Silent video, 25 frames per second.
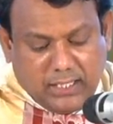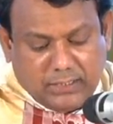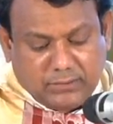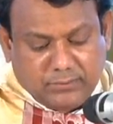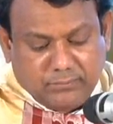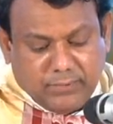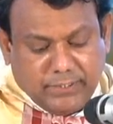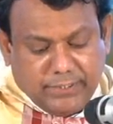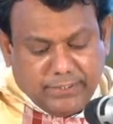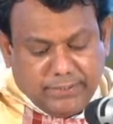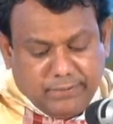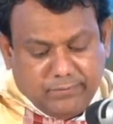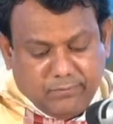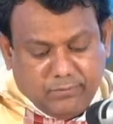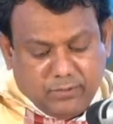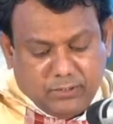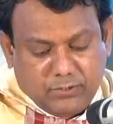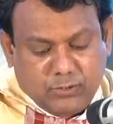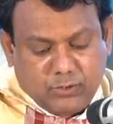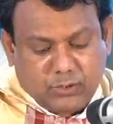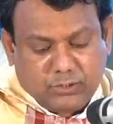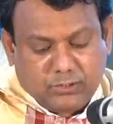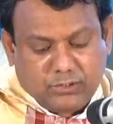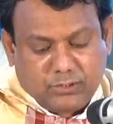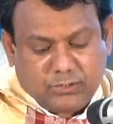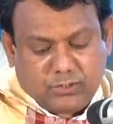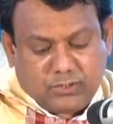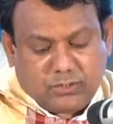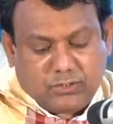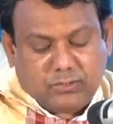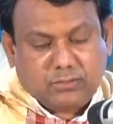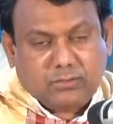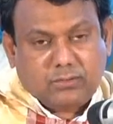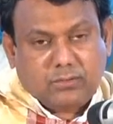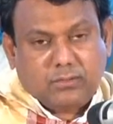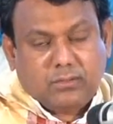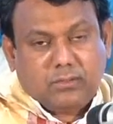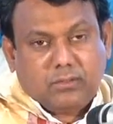many virtues,
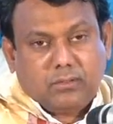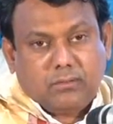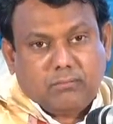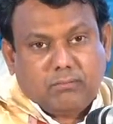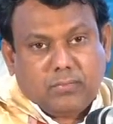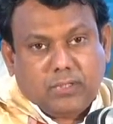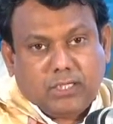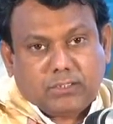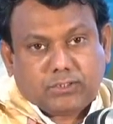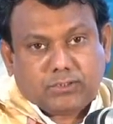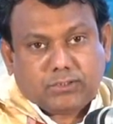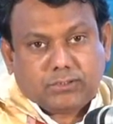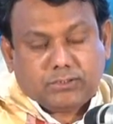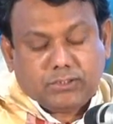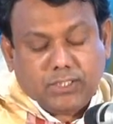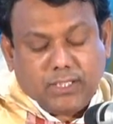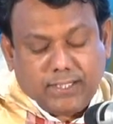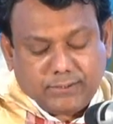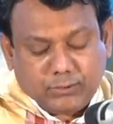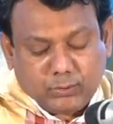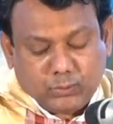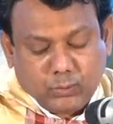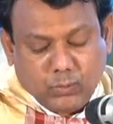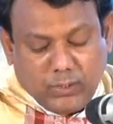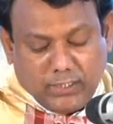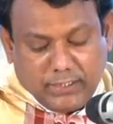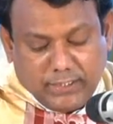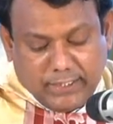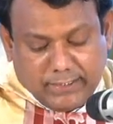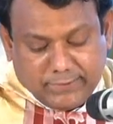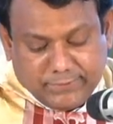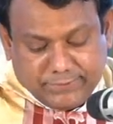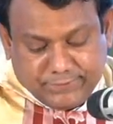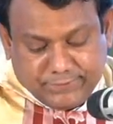but not one